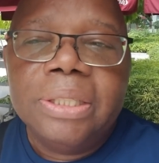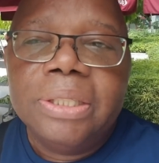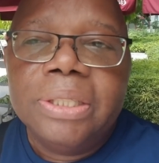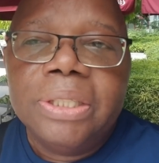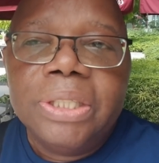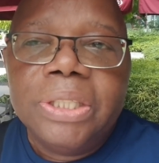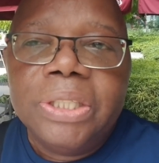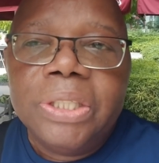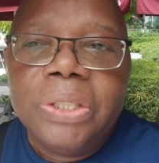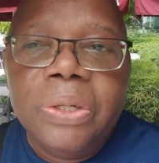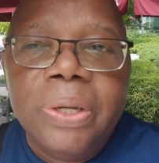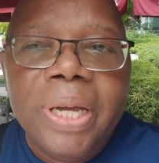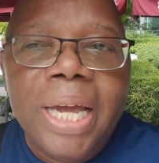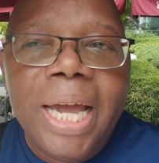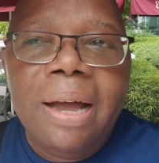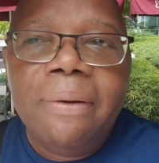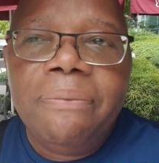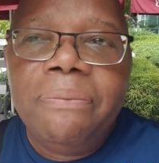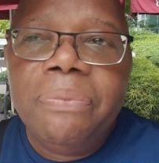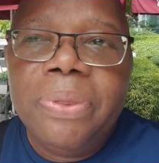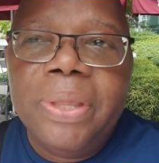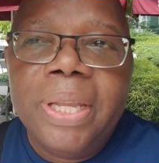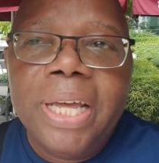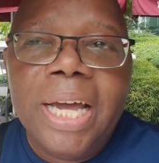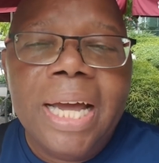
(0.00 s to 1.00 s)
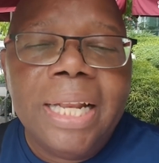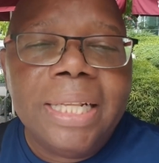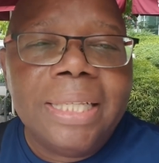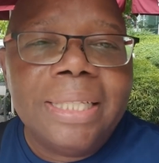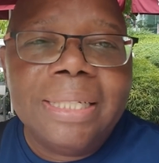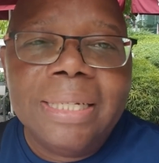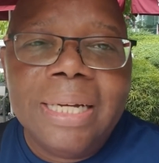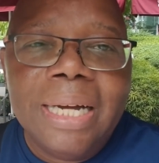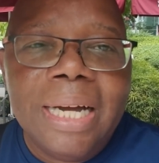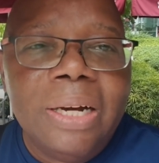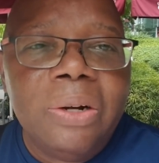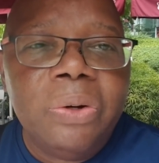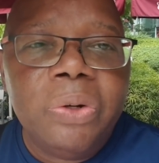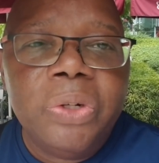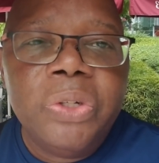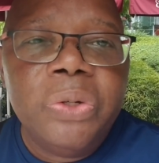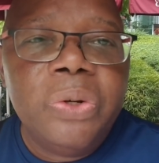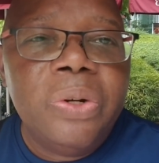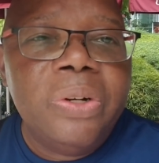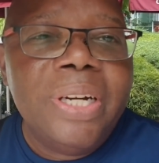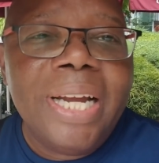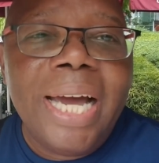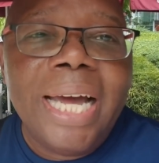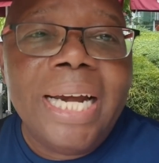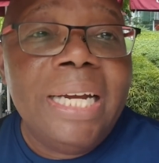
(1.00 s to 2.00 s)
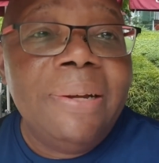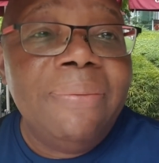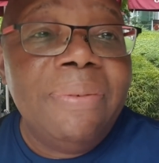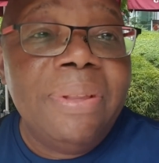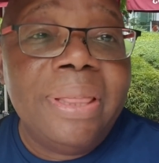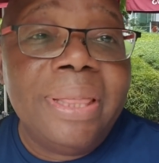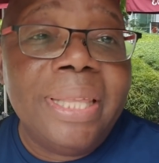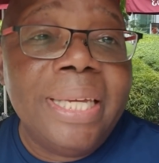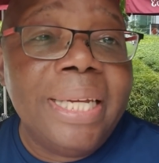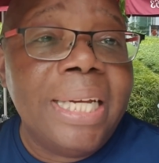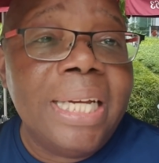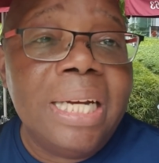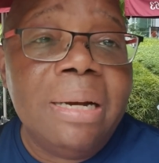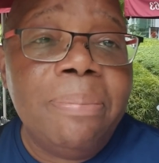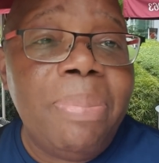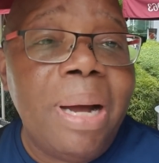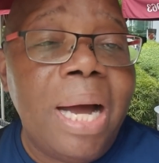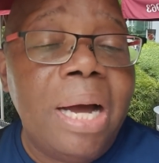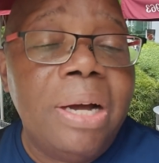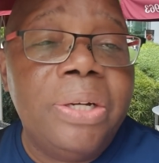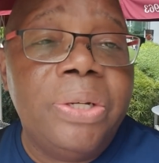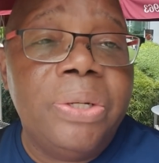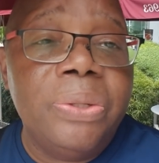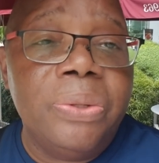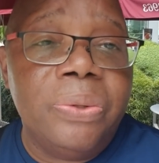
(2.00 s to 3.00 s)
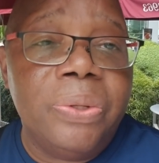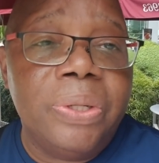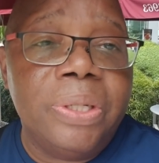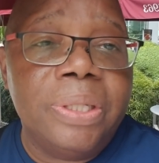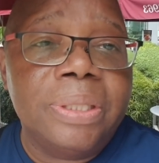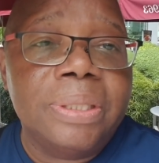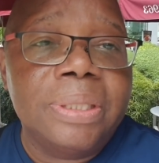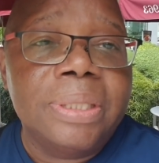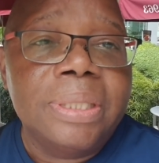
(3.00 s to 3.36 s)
you have not done or you're not even thinking about doing.